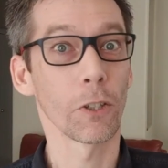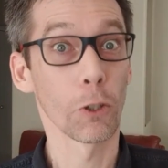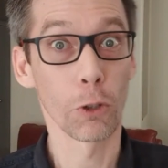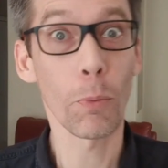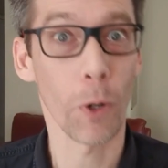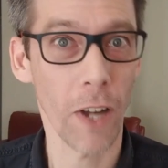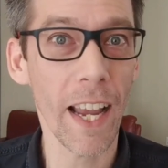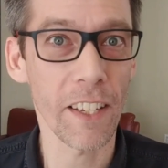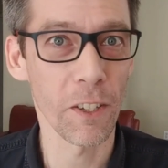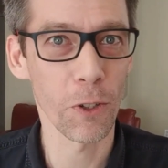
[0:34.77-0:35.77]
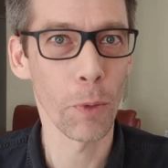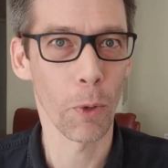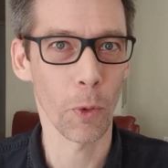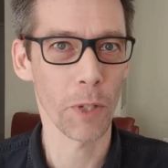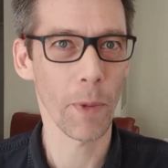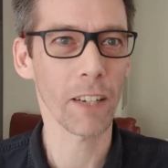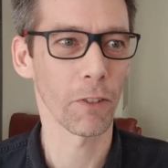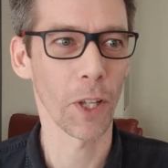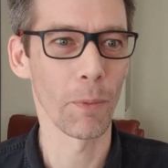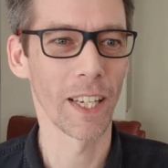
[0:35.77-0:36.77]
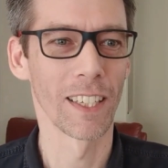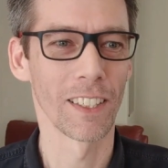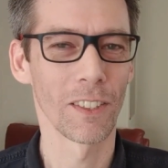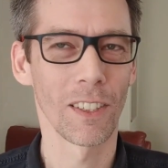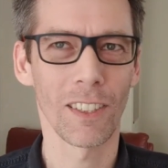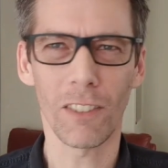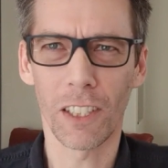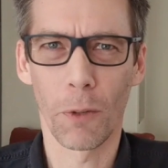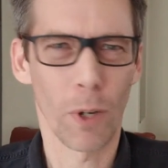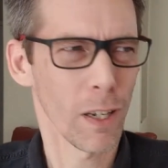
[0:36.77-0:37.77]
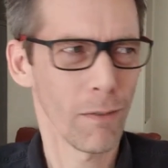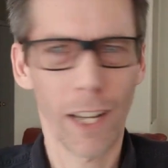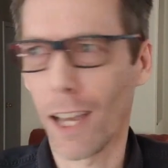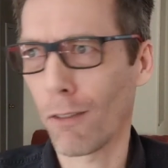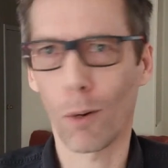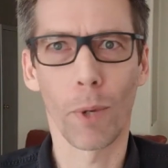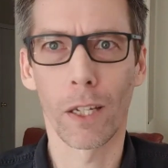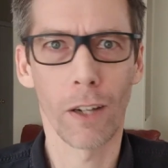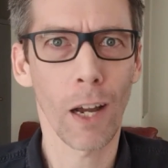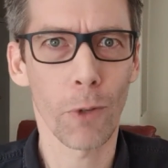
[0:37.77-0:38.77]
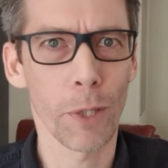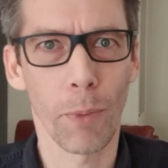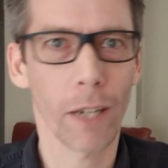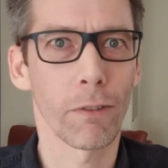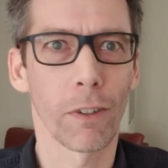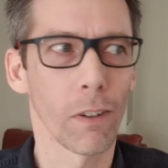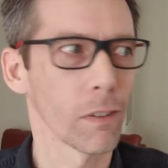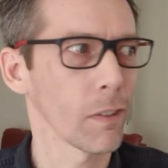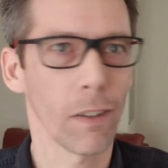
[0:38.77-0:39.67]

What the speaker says: super nice and super respectfully, because really, when have I ever been not respectful?